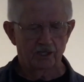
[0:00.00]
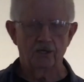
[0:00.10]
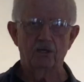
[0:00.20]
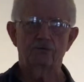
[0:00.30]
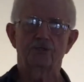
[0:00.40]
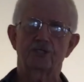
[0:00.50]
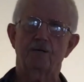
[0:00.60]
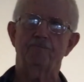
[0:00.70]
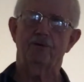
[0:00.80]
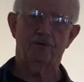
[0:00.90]
loads
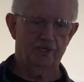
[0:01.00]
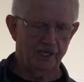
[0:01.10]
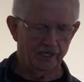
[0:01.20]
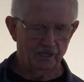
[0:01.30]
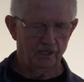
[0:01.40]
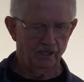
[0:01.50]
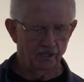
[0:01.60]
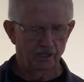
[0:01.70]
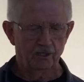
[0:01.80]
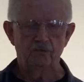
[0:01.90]
up her
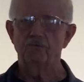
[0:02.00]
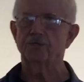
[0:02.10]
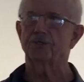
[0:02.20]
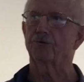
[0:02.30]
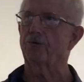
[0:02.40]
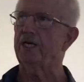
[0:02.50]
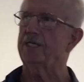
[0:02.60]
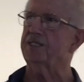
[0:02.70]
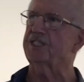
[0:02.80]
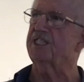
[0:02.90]
ladle with
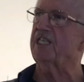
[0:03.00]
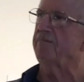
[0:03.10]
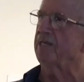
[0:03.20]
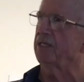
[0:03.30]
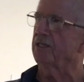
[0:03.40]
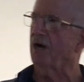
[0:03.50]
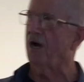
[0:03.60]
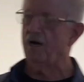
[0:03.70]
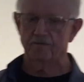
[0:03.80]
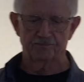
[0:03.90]
great steaming
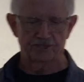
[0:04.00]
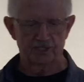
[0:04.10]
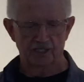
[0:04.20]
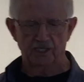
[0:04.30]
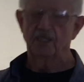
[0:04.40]
gobs